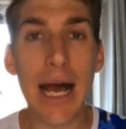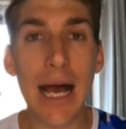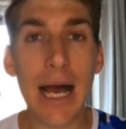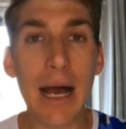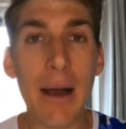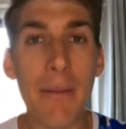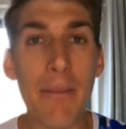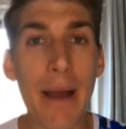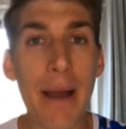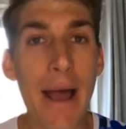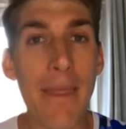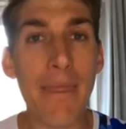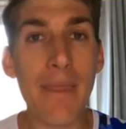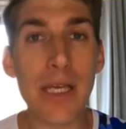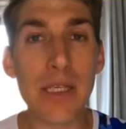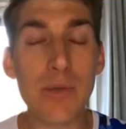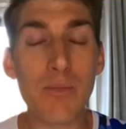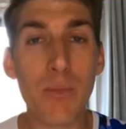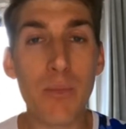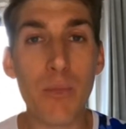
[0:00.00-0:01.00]
And
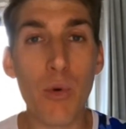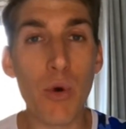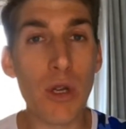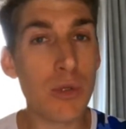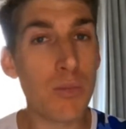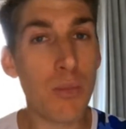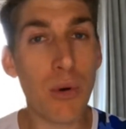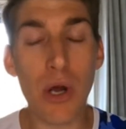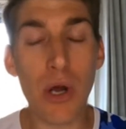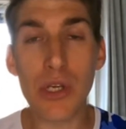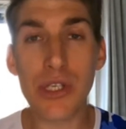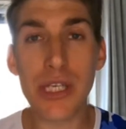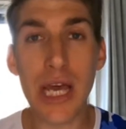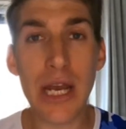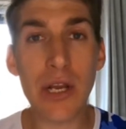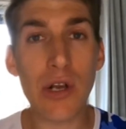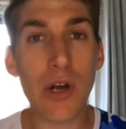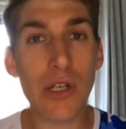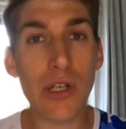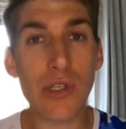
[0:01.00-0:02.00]
there's pros
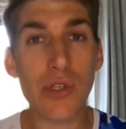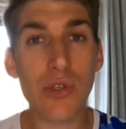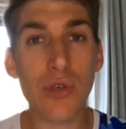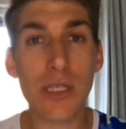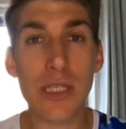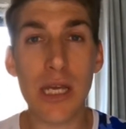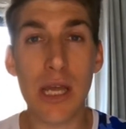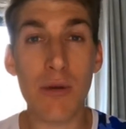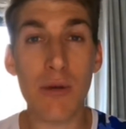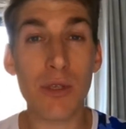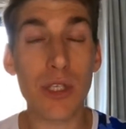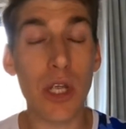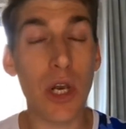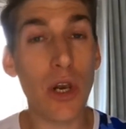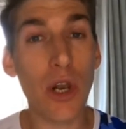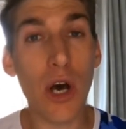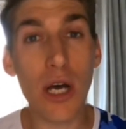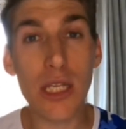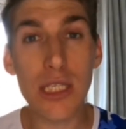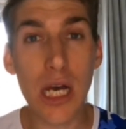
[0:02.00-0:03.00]
and cons to it, and there was a
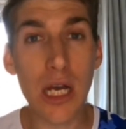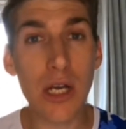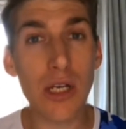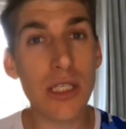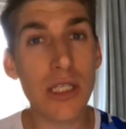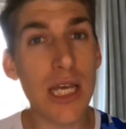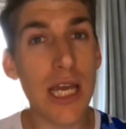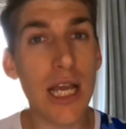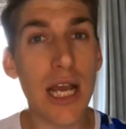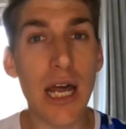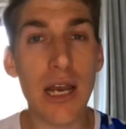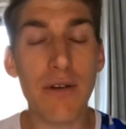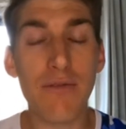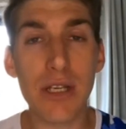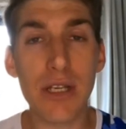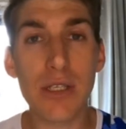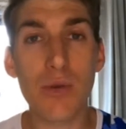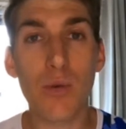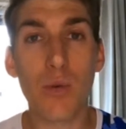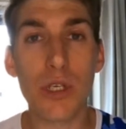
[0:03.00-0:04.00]
lot I could take out of
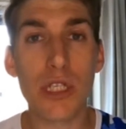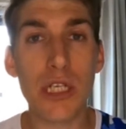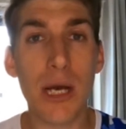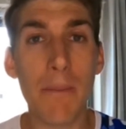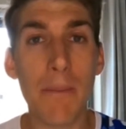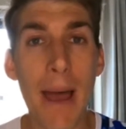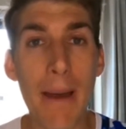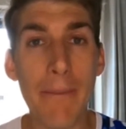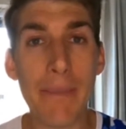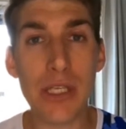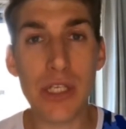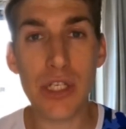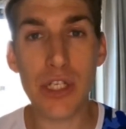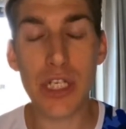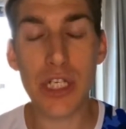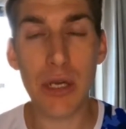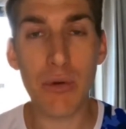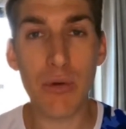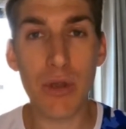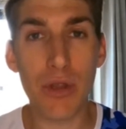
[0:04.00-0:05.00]
it, which I'm happy to
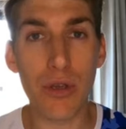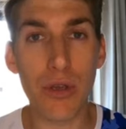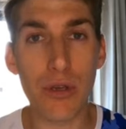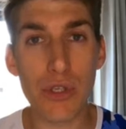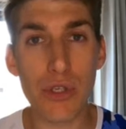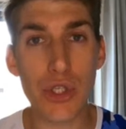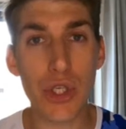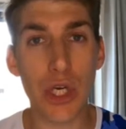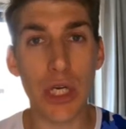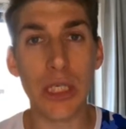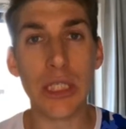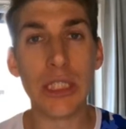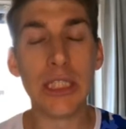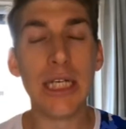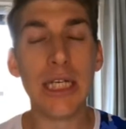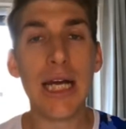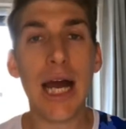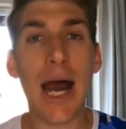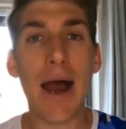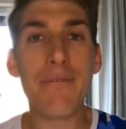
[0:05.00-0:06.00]
share with you. So
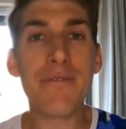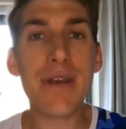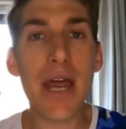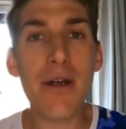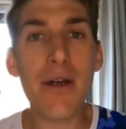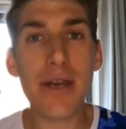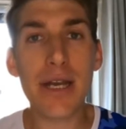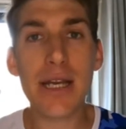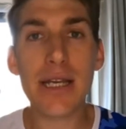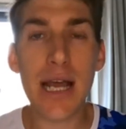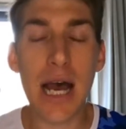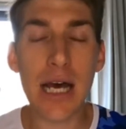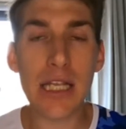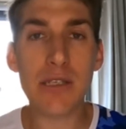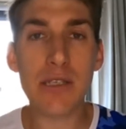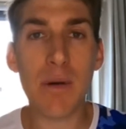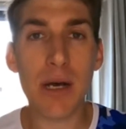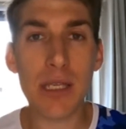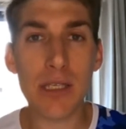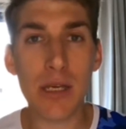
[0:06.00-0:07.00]
I've narrowed it down
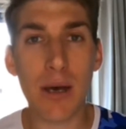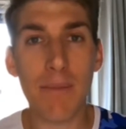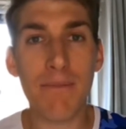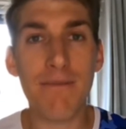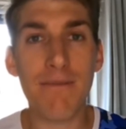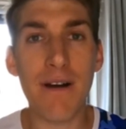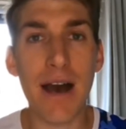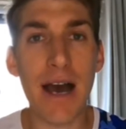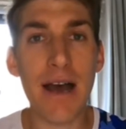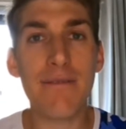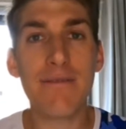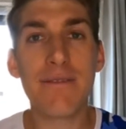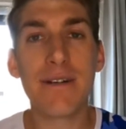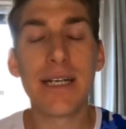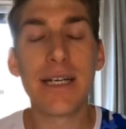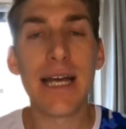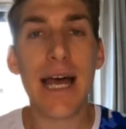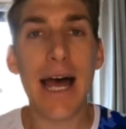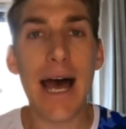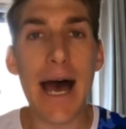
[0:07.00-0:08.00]
to my top 5.
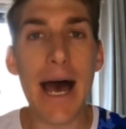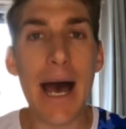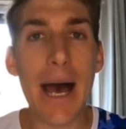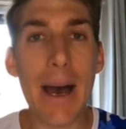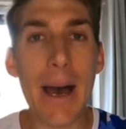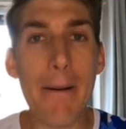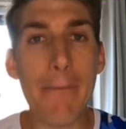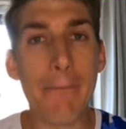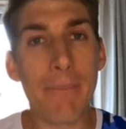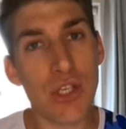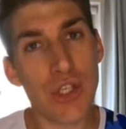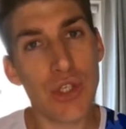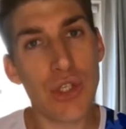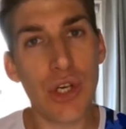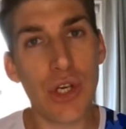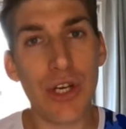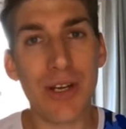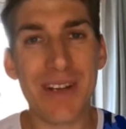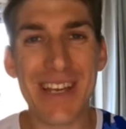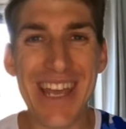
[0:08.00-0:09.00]

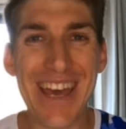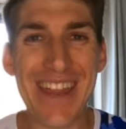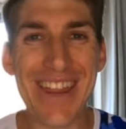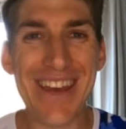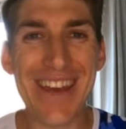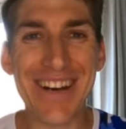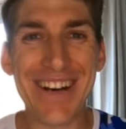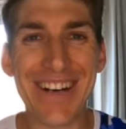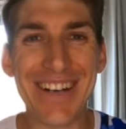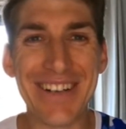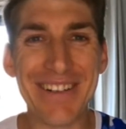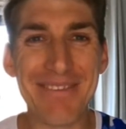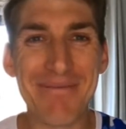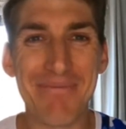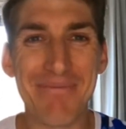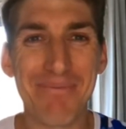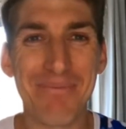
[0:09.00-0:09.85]
So here they are.